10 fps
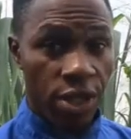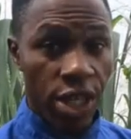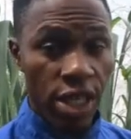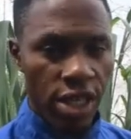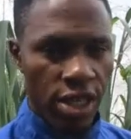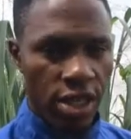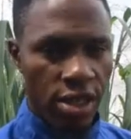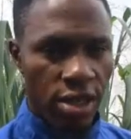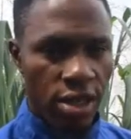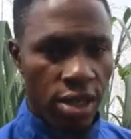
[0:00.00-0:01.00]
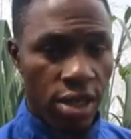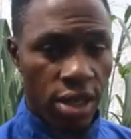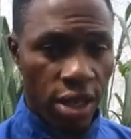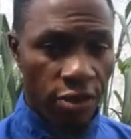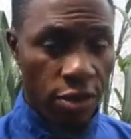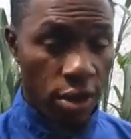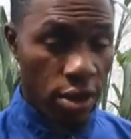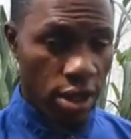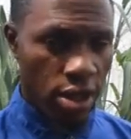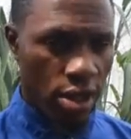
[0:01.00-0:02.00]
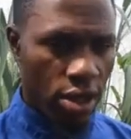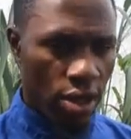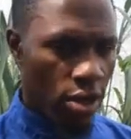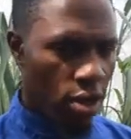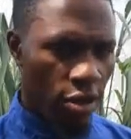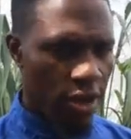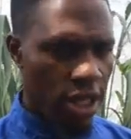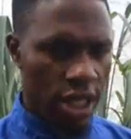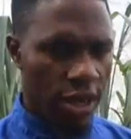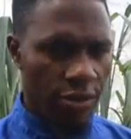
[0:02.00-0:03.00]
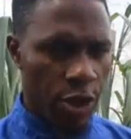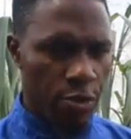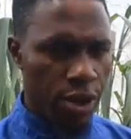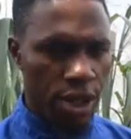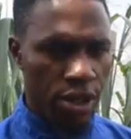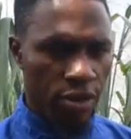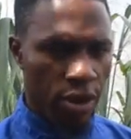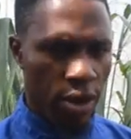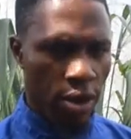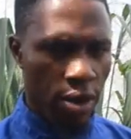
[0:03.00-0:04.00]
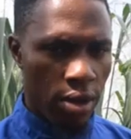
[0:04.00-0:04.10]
This is the voice of the seven spirits of God